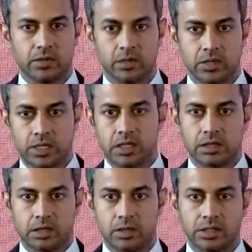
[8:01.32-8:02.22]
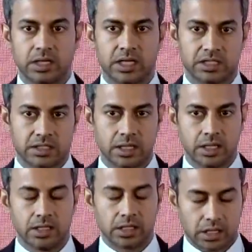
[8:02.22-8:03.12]
we already saw in the last
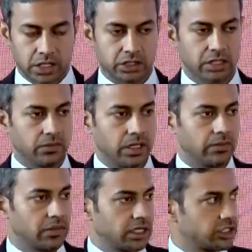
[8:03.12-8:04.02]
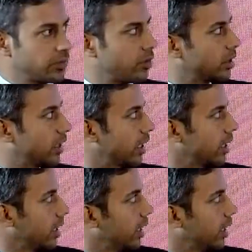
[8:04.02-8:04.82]
discussion. We touched upon that.